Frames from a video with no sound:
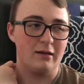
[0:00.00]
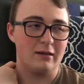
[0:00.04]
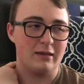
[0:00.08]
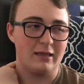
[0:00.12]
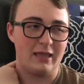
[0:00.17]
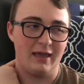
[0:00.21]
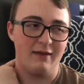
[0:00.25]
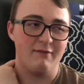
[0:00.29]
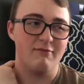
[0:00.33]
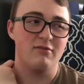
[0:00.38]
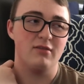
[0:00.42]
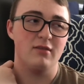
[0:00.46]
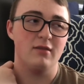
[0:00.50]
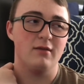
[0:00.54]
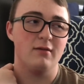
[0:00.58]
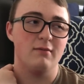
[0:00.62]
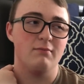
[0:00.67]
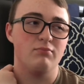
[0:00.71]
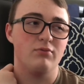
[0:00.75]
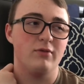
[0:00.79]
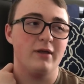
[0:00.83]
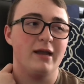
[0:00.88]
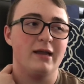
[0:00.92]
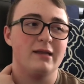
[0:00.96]
give the
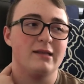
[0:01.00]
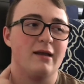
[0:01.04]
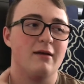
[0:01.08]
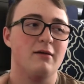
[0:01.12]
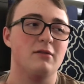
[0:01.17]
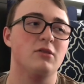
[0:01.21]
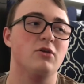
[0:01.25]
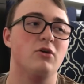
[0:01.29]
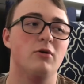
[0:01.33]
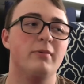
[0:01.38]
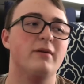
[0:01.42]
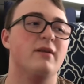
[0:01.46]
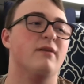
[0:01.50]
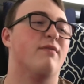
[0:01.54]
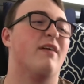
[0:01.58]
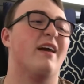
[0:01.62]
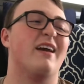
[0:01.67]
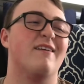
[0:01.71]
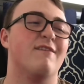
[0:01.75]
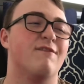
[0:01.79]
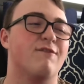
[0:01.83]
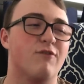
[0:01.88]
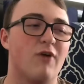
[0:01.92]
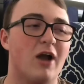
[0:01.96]
blend a little bit of
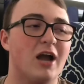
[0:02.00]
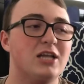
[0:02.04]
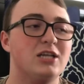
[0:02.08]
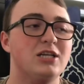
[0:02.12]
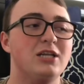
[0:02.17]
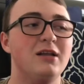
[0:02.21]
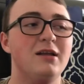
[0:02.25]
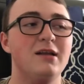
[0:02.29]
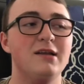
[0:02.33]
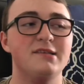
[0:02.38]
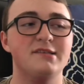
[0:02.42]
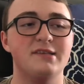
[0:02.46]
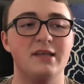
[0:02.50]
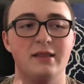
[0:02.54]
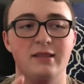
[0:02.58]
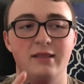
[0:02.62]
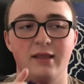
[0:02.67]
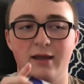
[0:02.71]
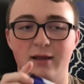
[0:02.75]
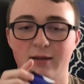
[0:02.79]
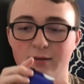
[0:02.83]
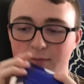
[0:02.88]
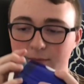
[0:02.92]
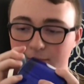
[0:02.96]
like freshness, and
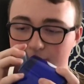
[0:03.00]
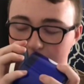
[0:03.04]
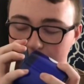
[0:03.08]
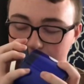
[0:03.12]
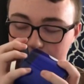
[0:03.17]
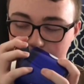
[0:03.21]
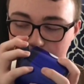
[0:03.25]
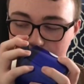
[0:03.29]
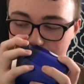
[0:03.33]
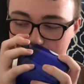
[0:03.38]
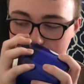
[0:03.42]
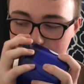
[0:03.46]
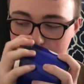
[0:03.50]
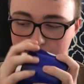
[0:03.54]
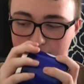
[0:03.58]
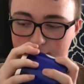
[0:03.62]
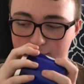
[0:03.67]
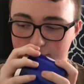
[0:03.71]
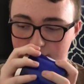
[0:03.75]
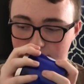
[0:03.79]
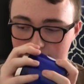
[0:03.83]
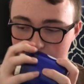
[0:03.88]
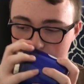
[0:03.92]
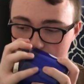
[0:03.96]
then
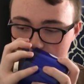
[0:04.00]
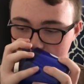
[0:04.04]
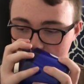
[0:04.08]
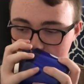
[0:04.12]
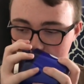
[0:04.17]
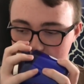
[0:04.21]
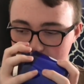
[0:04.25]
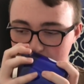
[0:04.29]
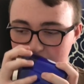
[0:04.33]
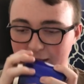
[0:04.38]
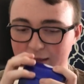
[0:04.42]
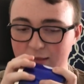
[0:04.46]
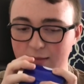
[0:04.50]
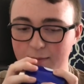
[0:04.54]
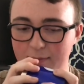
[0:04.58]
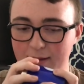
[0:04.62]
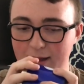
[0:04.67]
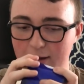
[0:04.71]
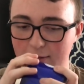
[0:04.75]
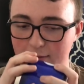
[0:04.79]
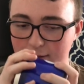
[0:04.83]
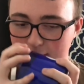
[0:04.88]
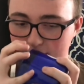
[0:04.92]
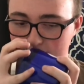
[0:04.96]
in the
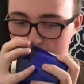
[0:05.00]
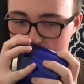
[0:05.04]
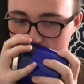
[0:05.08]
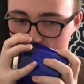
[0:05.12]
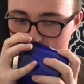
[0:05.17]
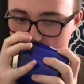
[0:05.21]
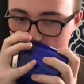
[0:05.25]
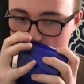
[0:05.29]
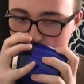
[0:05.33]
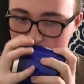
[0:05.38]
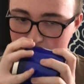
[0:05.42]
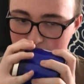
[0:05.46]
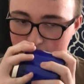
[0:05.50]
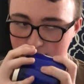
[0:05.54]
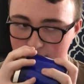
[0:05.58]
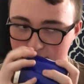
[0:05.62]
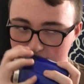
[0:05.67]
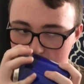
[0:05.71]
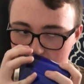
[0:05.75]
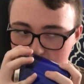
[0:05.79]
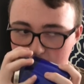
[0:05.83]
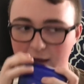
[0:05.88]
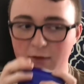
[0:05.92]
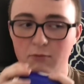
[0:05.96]
background,
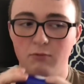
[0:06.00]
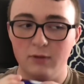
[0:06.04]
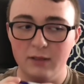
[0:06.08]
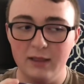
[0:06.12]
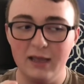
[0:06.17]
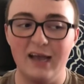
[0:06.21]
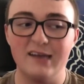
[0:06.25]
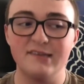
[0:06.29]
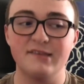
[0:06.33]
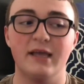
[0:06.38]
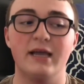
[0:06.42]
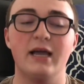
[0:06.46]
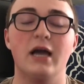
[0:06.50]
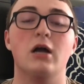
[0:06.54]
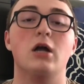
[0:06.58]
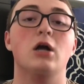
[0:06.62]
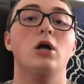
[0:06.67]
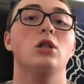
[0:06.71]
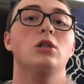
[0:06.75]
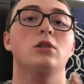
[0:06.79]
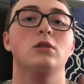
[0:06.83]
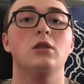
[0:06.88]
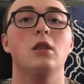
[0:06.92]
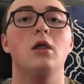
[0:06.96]
it really has like a
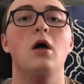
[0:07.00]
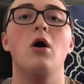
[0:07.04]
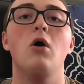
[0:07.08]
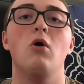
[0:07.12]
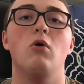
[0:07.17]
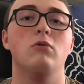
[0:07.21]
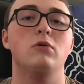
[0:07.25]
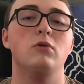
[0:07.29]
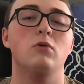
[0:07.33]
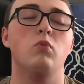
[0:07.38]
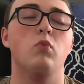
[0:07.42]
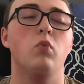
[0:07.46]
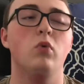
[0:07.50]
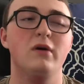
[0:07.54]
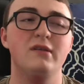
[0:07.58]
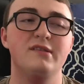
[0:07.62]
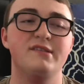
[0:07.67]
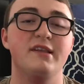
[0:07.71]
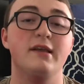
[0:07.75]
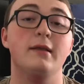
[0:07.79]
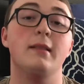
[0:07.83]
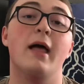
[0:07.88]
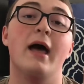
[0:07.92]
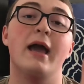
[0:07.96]
cologne,
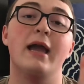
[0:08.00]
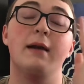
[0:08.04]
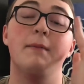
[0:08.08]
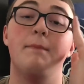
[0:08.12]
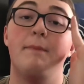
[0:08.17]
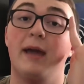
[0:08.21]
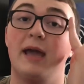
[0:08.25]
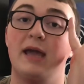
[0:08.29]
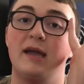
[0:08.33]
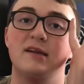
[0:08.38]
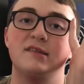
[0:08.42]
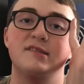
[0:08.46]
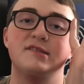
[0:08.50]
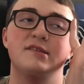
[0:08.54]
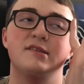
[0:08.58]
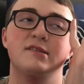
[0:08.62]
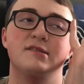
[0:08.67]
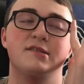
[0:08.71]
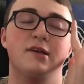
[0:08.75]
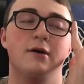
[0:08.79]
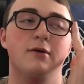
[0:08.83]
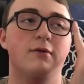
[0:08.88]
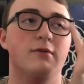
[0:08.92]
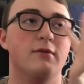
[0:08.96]
woodsy like base.
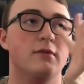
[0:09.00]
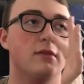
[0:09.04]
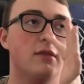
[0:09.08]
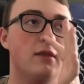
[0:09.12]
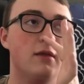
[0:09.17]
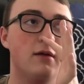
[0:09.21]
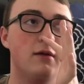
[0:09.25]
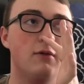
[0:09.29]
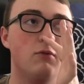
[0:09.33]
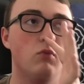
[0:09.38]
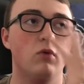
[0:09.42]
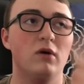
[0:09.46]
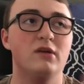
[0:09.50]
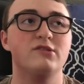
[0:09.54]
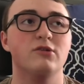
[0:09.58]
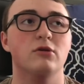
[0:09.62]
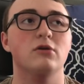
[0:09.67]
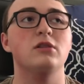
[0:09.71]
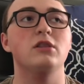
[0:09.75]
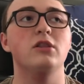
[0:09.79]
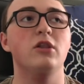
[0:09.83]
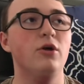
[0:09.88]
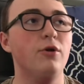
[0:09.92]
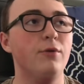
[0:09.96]
So the woods are a
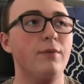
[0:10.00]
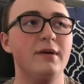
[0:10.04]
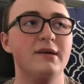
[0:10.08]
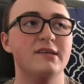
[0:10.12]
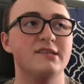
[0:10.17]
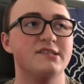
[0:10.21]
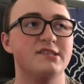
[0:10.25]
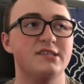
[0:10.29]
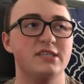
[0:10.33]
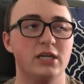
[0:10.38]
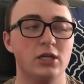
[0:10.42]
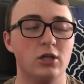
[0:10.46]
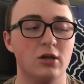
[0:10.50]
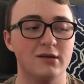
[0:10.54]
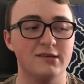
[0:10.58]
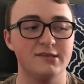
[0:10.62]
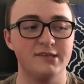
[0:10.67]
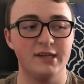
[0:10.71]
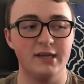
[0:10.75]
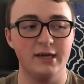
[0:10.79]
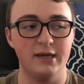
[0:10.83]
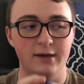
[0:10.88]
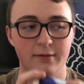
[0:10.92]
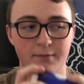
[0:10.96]
little bit
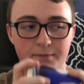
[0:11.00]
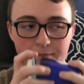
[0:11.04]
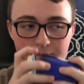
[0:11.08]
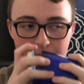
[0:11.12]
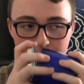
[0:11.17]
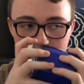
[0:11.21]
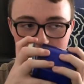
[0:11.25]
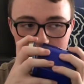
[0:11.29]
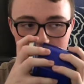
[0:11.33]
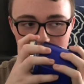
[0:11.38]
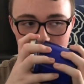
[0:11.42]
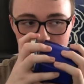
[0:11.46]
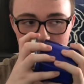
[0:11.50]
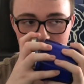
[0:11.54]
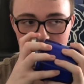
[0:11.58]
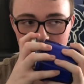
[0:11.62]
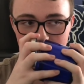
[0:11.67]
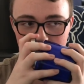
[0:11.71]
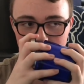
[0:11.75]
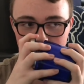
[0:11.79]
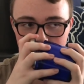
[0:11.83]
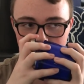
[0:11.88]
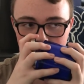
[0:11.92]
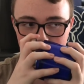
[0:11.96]
citrusy
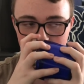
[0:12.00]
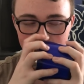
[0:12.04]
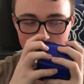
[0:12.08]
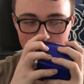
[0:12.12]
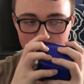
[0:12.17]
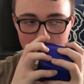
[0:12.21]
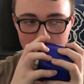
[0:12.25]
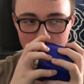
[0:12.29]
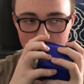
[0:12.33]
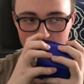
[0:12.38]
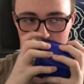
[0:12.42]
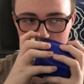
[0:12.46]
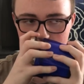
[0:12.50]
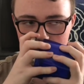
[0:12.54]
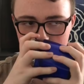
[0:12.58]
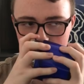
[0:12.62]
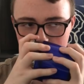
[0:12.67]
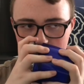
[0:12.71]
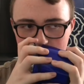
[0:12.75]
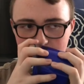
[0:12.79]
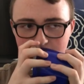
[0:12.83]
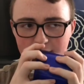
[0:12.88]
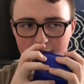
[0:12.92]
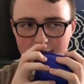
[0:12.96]
there,
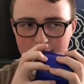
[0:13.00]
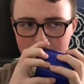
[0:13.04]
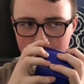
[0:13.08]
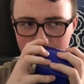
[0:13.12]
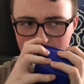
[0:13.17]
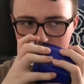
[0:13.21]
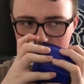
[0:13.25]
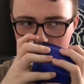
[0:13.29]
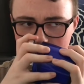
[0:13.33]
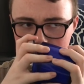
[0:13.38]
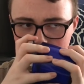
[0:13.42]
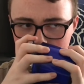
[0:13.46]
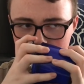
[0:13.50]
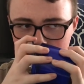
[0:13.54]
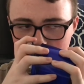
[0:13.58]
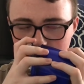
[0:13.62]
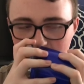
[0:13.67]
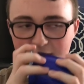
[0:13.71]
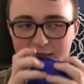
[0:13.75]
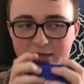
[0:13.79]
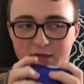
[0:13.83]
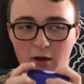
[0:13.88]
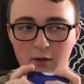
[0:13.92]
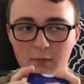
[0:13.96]
but
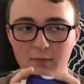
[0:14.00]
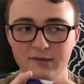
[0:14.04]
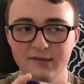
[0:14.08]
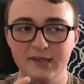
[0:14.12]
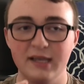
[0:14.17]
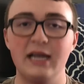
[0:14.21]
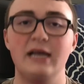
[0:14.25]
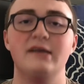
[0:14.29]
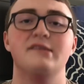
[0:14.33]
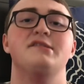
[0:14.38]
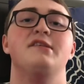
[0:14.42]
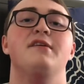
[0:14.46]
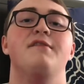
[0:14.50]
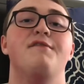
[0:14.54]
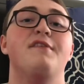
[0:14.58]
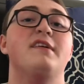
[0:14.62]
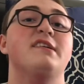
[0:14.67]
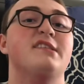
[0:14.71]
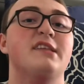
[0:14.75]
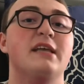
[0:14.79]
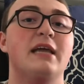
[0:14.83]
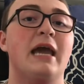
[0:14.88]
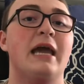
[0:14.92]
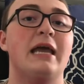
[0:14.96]
it's almost like a
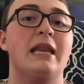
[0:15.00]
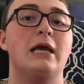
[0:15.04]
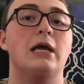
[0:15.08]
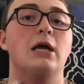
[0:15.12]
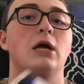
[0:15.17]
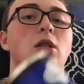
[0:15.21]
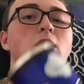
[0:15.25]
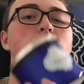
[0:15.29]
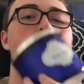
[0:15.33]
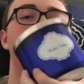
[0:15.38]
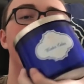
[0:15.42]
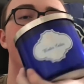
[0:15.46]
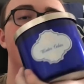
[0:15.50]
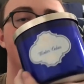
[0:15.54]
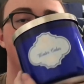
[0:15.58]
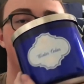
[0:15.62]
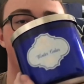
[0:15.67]
sophisticated cologne